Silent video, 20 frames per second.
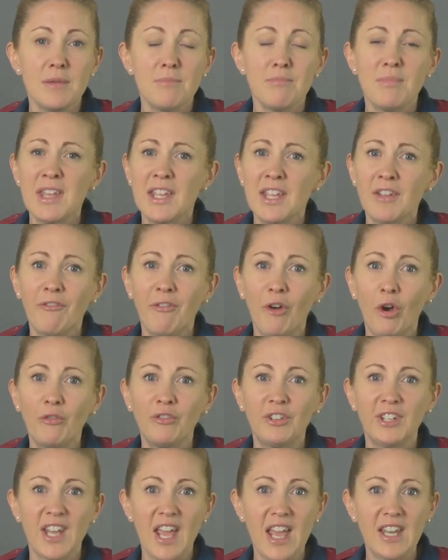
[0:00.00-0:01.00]
Being
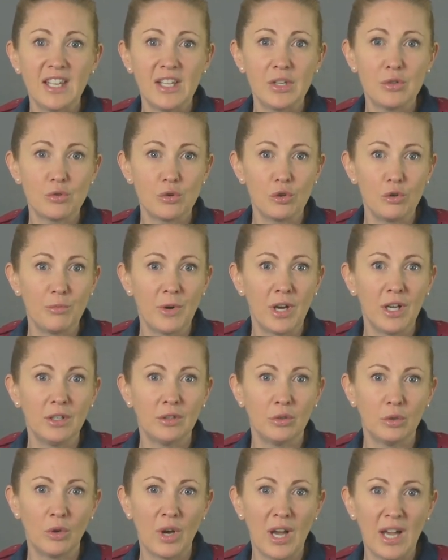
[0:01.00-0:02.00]
involved in any trauma
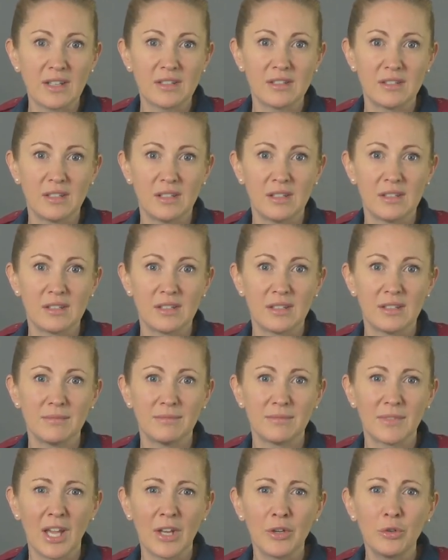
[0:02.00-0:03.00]
or accident
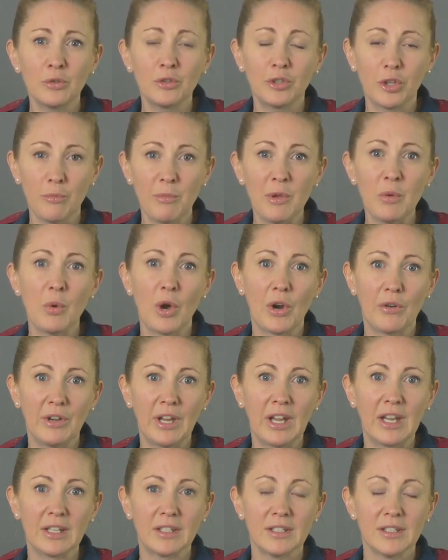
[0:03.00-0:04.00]
can also be
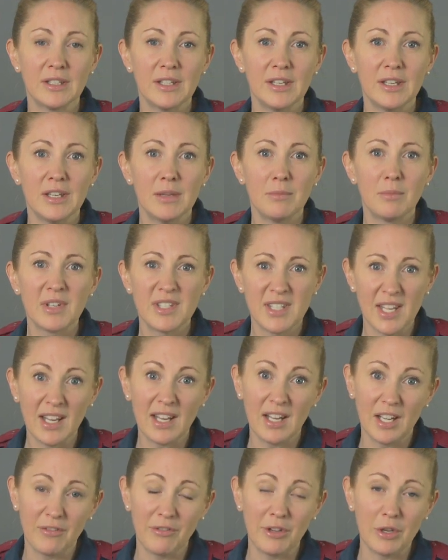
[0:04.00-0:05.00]
worrying,
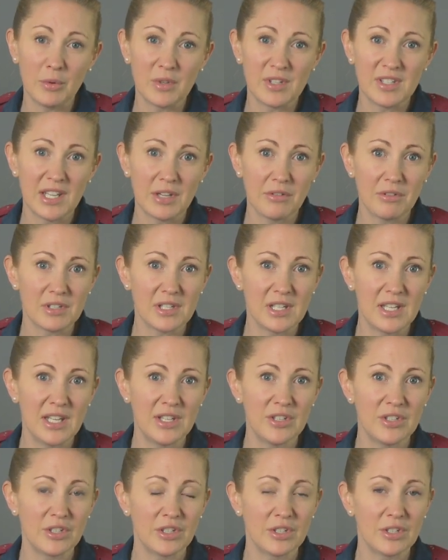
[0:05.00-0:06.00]
particularly if you were seriously
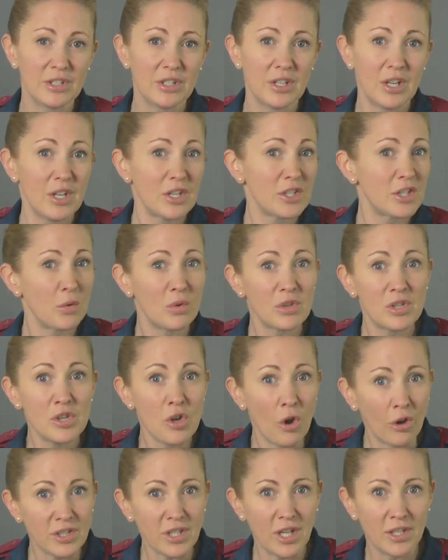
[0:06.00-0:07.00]
injured, so it's
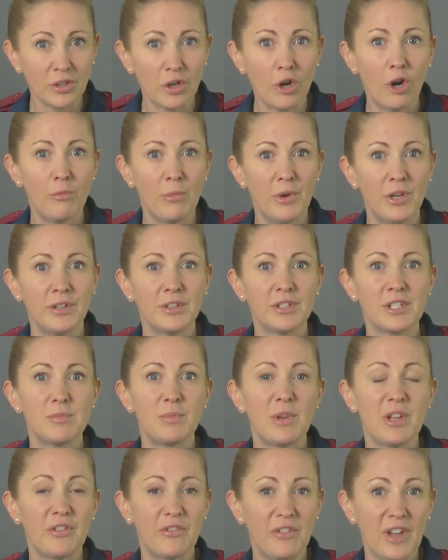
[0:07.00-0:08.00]
not uncommon to
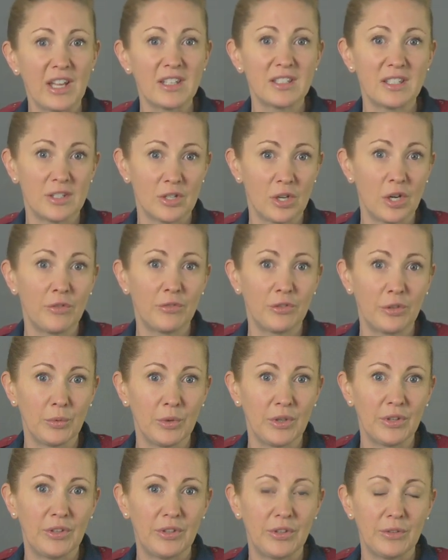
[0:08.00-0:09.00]
be affected
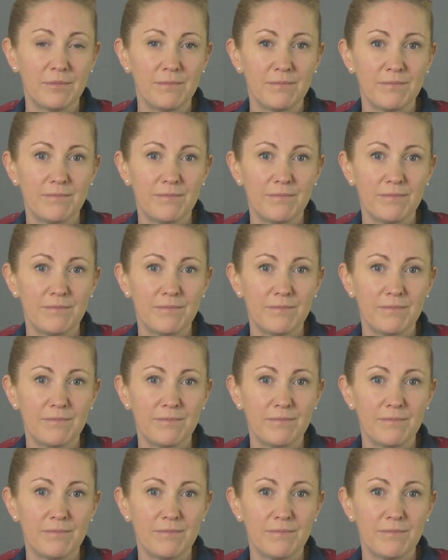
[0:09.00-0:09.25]
afterwards.